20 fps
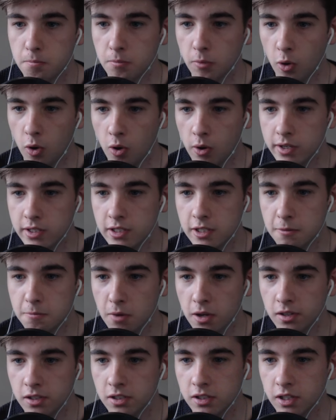Oh, is he
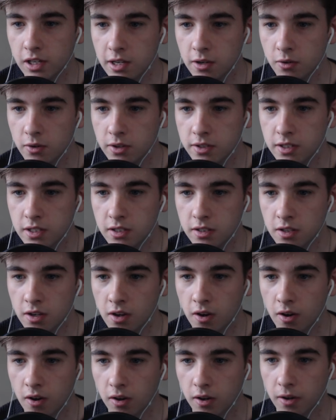muscly or is he
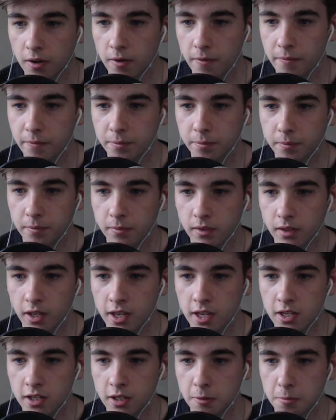not?
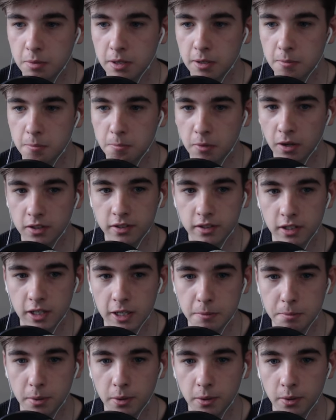He can be a
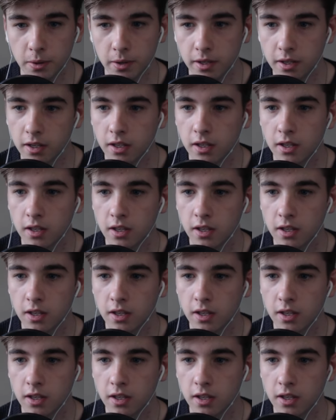muscly boy.